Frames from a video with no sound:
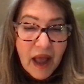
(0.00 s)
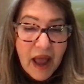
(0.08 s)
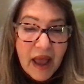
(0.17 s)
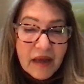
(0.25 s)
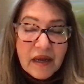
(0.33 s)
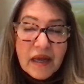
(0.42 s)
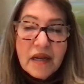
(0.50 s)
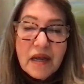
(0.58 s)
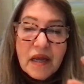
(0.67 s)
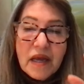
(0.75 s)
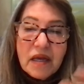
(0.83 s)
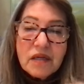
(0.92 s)
And it
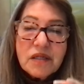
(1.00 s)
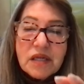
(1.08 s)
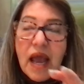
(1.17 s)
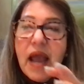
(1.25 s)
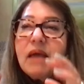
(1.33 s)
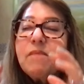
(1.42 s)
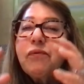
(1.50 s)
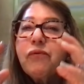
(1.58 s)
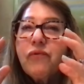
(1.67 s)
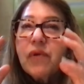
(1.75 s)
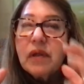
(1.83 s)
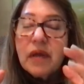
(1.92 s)
is a
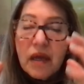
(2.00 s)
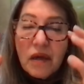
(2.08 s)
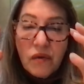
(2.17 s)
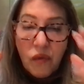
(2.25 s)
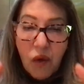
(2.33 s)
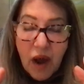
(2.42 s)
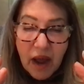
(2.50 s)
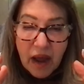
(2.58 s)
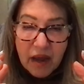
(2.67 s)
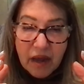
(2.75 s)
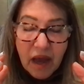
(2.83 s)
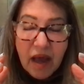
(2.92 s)
brilliant
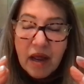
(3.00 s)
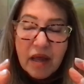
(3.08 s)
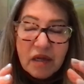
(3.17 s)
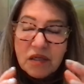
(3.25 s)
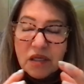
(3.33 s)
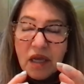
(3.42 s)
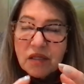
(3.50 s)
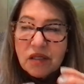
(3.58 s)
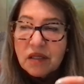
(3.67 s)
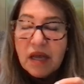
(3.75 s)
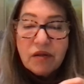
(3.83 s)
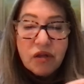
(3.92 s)
way, and it's
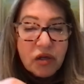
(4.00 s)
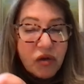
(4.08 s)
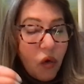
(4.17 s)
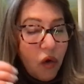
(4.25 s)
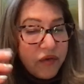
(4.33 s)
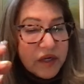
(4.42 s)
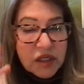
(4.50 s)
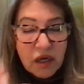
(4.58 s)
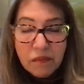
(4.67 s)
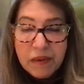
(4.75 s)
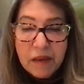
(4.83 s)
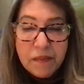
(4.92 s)
they took all these
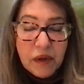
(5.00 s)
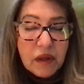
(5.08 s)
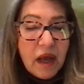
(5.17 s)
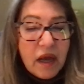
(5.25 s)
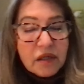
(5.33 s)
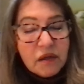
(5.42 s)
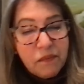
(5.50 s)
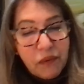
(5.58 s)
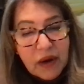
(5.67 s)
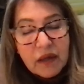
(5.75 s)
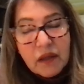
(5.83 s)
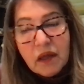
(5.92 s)
young people to
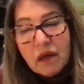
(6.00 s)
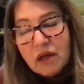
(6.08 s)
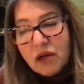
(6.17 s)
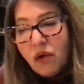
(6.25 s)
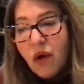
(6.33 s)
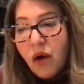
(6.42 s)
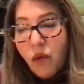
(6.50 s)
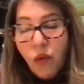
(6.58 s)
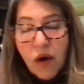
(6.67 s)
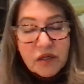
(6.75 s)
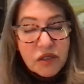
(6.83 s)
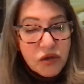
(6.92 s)
bring,
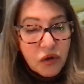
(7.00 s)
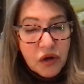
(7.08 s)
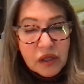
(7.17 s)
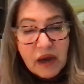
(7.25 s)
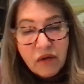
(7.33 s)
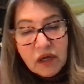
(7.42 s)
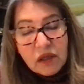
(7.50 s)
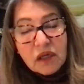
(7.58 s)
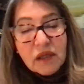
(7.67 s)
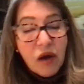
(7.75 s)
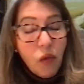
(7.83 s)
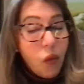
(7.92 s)
what does circularity
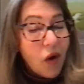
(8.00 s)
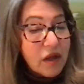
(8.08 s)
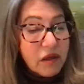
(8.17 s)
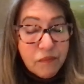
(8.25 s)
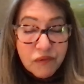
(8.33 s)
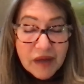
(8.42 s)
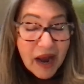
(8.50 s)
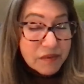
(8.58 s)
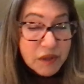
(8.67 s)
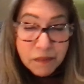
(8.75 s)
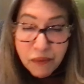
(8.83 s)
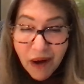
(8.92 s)
look like? What are the
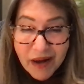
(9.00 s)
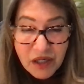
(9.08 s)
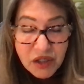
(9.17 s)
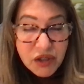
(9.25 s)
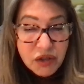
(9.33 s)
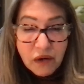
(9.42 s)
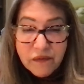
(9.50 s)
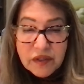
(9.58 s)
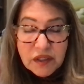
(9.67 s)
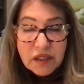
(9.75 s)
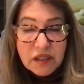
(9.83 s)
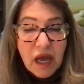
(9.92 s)
types of products and
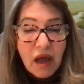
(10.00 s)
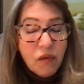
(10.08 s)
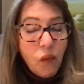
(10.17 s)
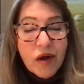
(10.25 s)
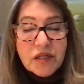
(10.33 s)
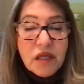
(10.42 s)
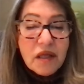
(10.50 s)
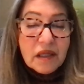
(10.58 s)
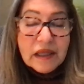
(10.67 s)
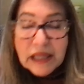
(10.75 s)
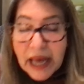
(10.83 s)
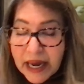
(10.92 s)
services? What's the
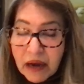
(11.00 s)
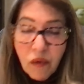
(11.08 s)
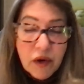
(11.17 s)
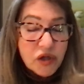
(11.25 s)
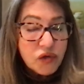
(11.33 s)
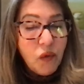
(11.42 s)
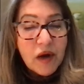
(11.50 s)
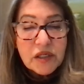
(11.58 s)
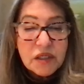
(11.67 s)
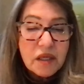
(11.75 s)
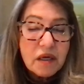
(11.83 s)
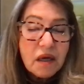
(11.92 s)
language?
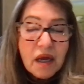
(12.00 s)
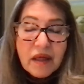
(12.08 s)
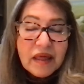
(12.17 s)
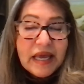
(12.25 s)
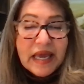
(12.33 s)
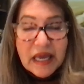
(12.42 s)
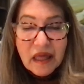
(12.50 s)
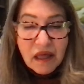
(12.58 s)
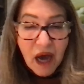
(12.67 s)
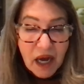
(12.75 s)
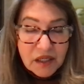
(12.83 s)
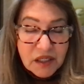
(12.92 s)
What's the
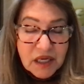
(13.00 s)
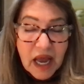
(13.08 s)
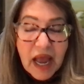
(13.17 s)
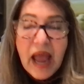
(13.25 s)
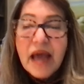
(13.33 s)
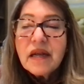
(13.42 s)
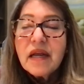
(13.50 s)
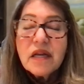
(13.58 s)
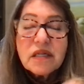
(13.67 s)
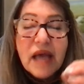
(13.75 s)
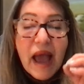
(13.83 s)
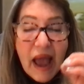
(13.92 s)
ethos? And it
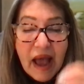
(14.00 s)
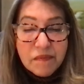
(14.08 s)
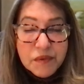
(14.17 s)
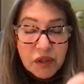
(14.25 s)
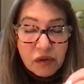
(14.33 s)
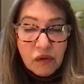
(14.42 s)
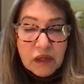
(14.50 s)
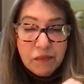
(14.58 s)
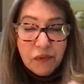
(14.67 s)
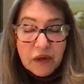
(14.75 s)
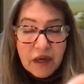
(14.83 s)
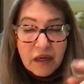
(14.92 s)
is absolutely
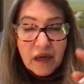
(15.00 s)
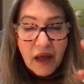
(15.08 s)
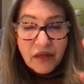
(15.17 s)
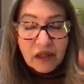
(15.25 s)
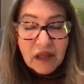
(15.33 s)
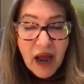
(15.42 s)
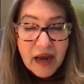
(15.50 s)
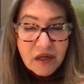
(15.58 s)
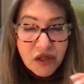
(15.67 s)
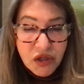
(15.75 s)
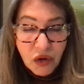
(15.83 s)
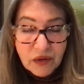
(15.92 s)
brilliant. The line
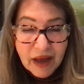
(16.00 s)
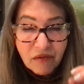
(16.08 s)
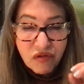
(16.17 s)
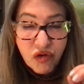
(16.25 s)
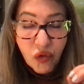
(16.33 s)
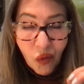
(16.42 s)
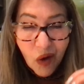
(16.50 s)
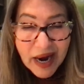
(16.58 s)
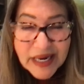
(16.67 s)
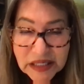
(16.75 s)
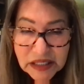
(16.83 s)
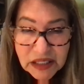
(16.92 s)
is sold out
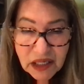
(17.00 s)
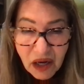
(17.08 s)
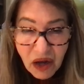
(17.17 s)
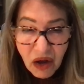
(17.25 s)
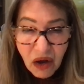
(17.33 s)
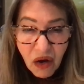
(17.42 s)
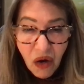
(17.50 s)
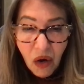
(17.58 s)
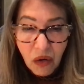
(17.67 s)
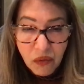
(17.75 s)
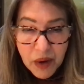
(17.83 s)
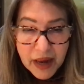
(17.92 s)
twice
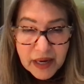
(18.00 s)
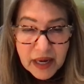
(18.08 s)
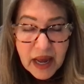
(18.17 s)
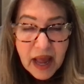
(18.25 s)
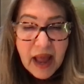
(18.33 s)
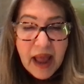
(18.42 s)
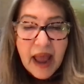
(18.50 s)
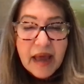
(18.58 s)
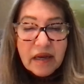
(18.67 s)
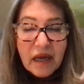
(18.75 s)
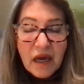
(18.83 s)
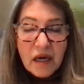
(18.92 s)
already, and
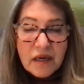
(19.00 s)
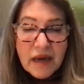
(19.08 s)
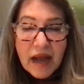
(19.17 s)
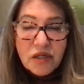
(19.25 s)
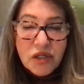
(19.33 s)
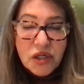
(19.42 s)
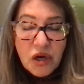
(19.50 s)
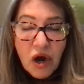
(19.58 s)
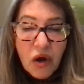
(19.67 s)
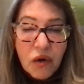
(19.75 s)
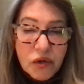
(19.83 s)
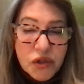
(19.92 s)
it connects
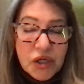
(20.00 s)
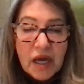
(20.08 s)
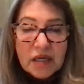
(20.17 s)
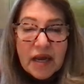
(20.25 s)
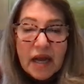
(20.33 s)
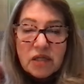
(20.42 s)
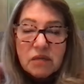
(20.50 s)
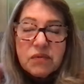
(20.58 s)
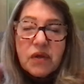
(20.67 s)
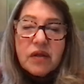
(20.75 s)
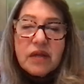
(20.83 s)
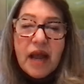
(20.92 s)
Coach, takes them
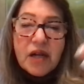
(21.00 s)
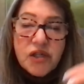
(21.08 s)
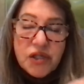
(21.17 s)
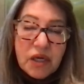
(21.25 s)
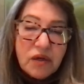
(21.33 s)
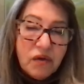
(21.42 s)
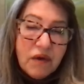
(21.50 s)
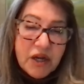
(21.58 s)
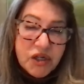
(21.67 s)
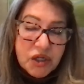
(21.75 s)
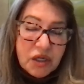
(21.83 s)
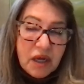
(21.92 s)
to the next
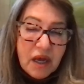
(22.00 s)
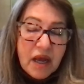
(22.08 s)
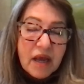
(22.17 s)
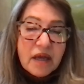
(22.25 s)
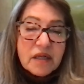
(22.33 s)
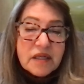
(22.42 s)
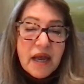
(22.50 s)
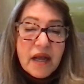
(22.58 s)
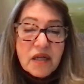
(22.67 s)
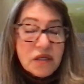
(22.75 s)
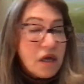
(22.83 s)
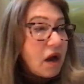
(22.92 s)
generation. It
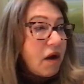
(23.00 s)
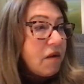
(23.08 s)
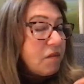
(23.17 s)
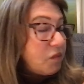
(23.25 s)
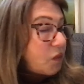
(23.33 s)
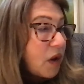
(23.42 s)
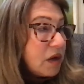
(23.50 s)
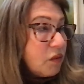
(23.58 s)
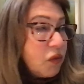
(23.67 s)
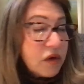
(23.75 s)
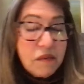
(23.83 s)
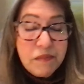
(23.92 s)
takes
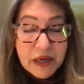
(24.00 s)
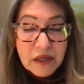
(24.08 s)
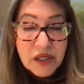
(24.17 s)
what would have been